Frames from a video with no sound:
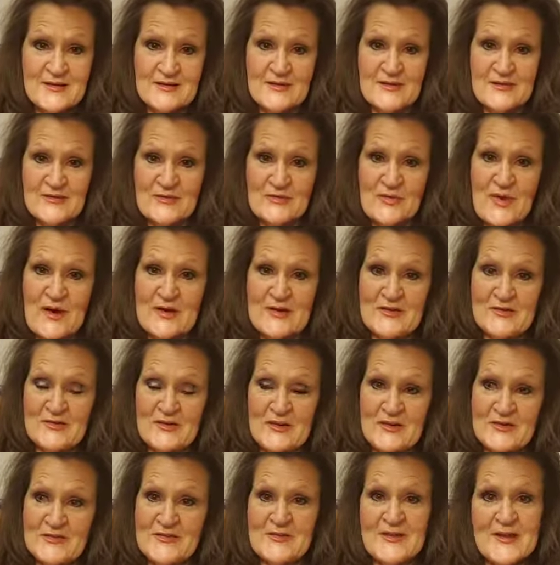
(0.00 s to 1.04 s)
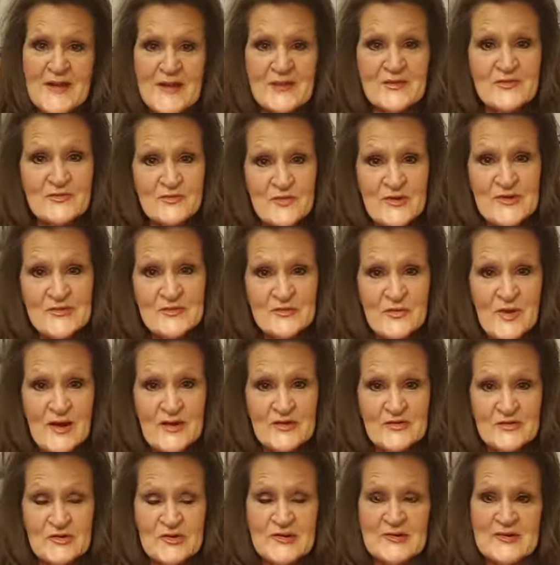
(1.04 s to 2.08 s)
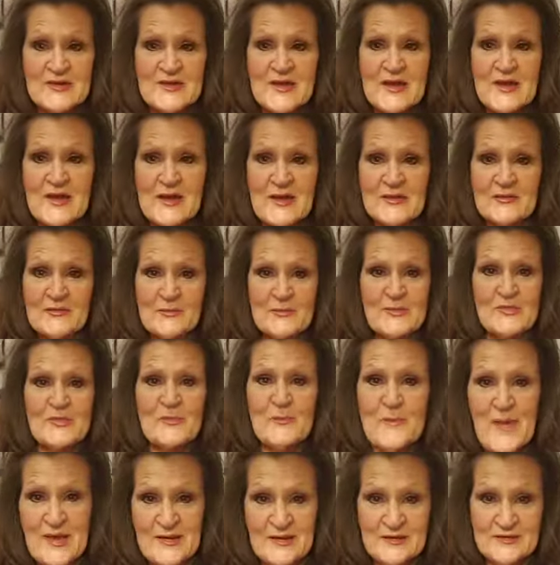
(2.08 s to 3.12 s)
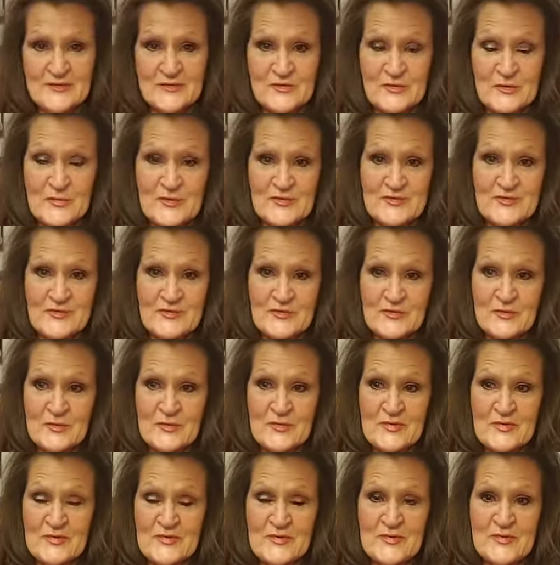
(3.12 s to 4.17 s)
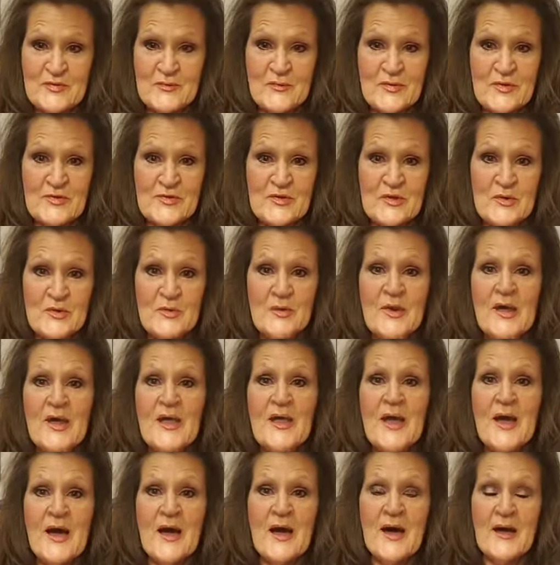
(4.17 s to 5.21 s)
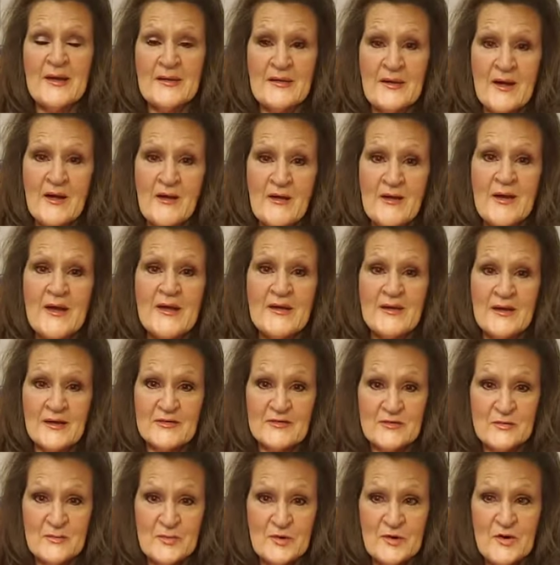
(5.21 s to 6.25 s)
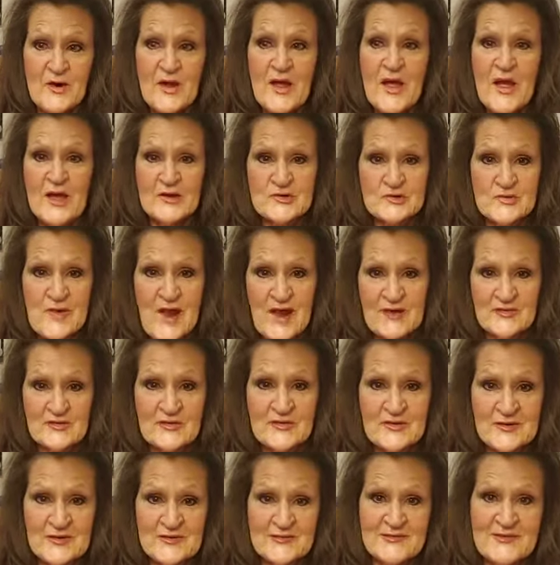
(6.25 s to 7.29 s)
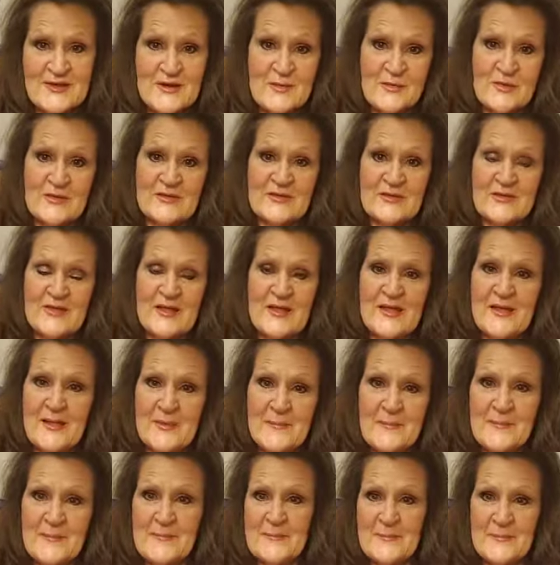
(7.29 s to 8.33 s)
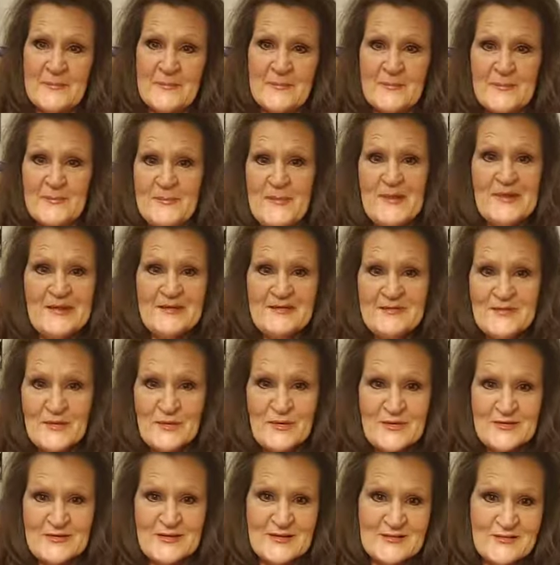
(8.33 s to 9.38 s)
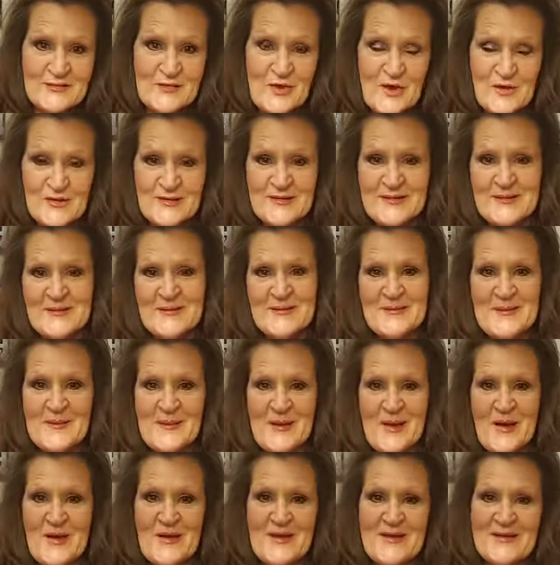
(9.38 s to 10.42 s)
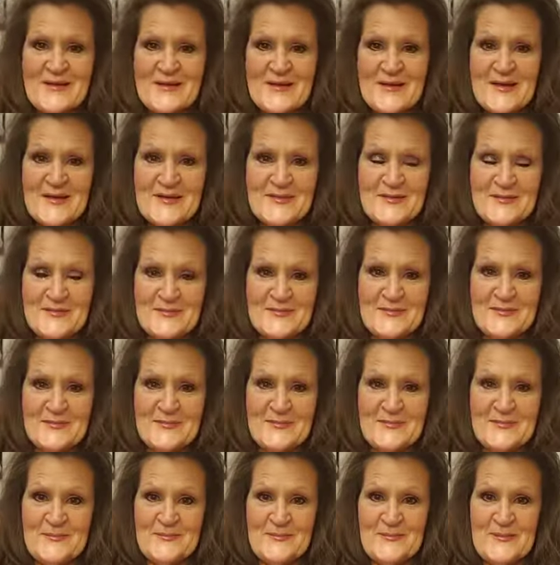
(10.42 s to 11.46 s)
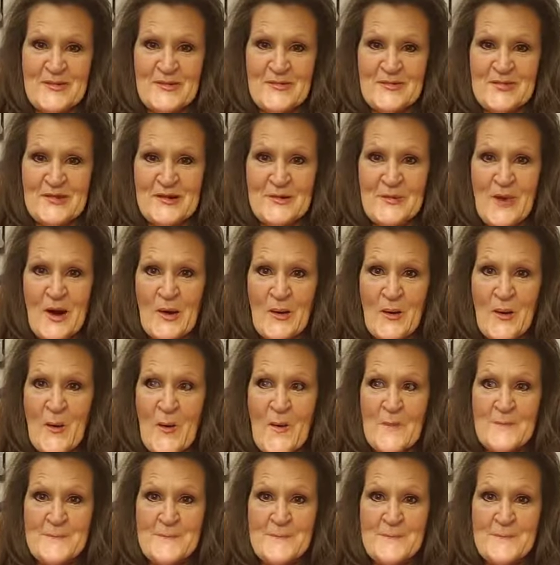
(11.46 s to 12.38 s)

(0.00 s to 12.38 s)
strategy is, the next free strategy to get customers begging to do business to, with you on our customer attraction secrets mini series, let's call it. All right. Be with you tomorrow.